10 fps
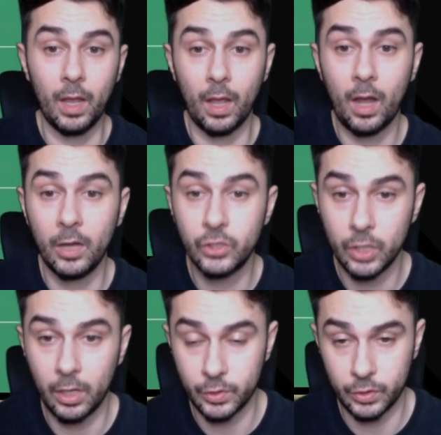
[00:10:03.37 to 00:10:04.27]
high
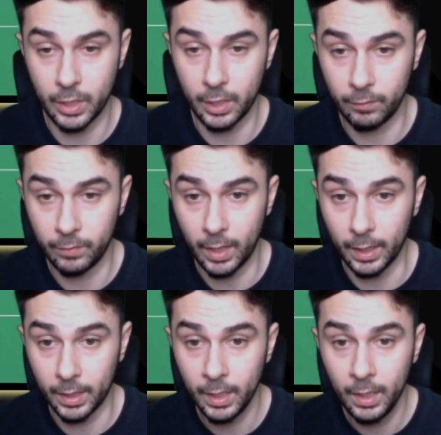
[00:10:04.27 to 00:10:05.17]
chance to kind of
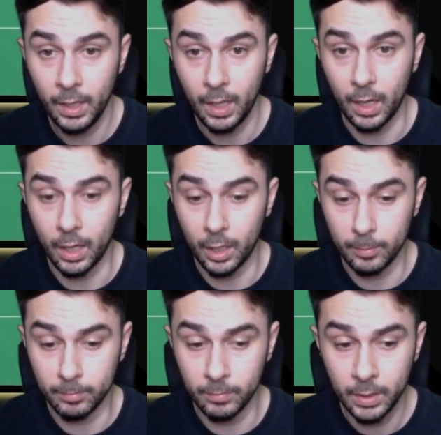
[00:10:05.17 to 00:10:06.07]
like
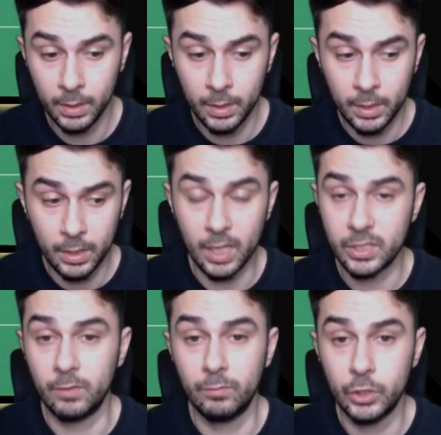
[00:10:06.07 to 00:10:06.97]
get
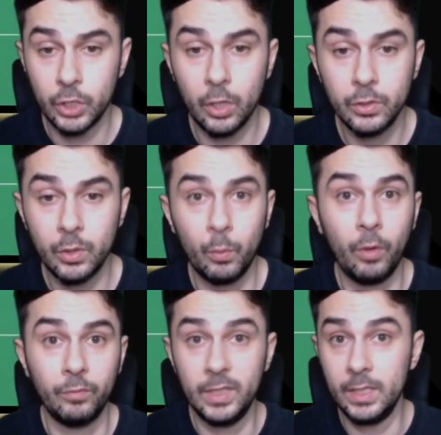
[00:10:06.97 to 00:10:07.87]
some returns
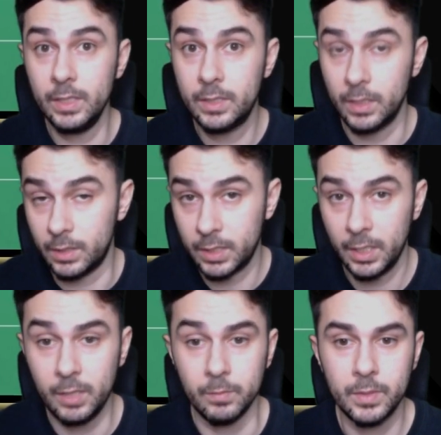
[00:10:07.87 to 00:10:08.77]
of these
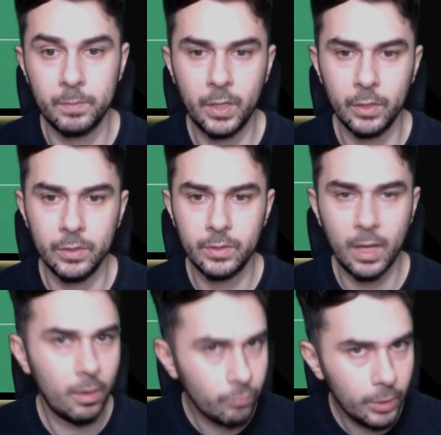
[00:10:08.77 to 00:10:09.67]
teams, because they
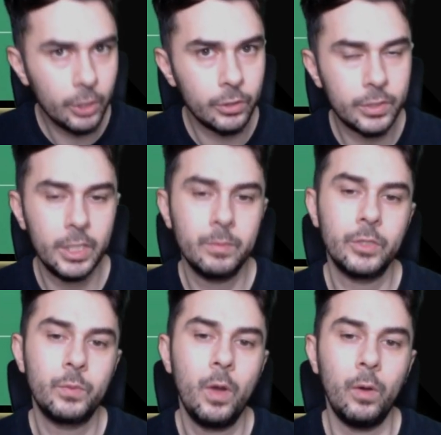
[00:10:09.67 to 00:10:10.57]
are really good teams
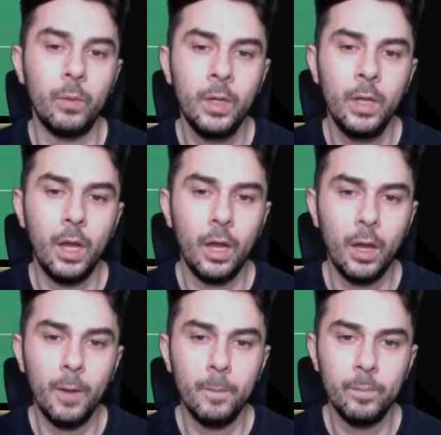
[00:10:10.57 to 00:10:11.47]
as well.
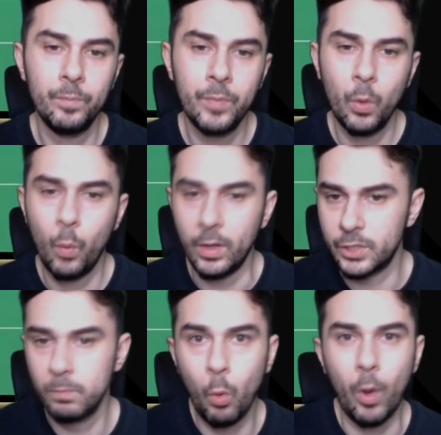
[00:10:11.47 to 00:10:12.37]

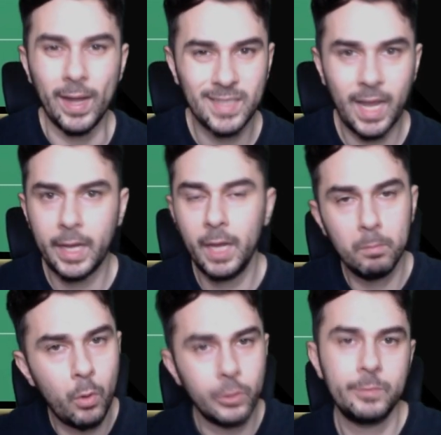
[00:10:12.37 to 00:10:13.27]
One's more
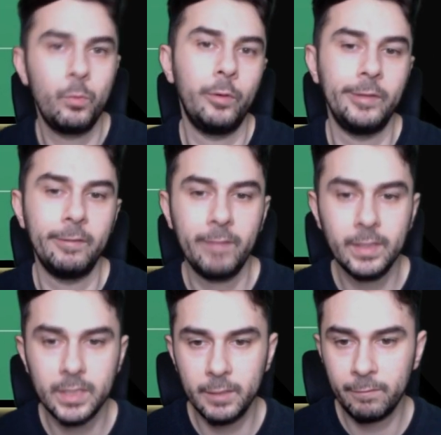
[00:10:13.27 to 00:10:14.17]
attacking, one's more defensive.